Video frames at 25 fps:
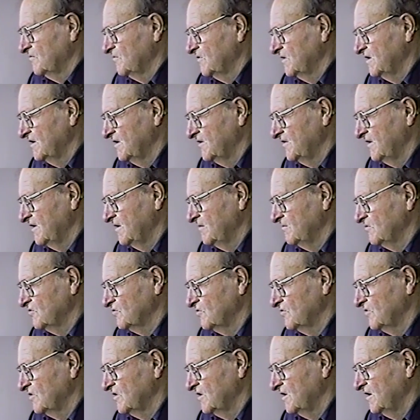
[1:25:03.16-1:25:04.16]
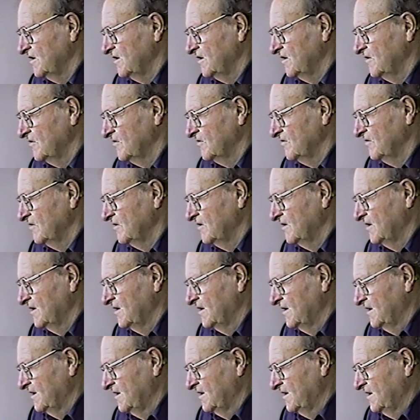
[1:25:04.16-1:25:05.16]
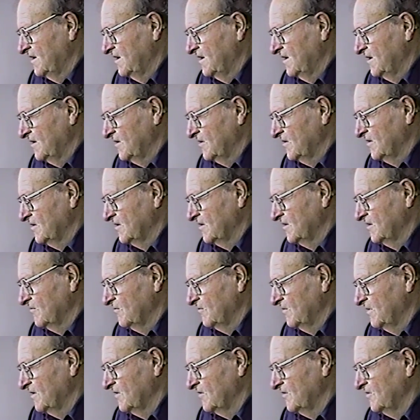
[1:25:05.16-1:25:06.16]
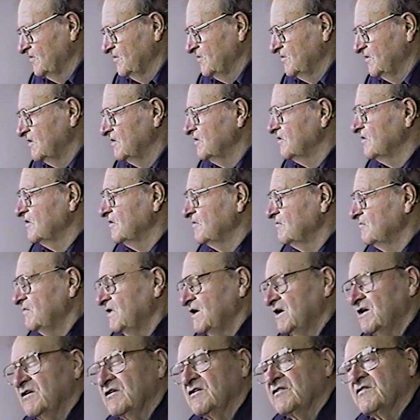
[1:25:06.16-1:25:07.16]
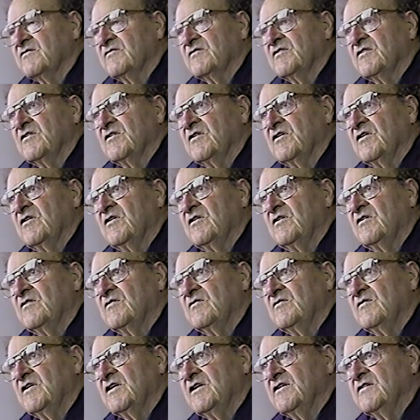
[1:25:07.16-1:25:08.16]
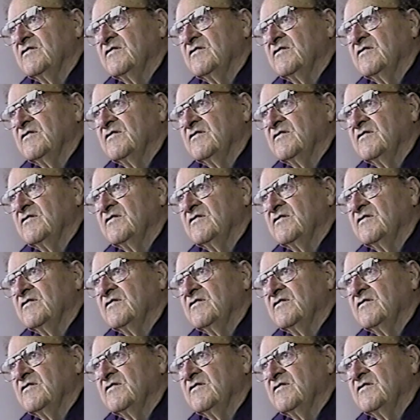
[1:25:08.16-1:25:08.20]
when the team's going to get here. In the winter, you'd hear them bells for a long way.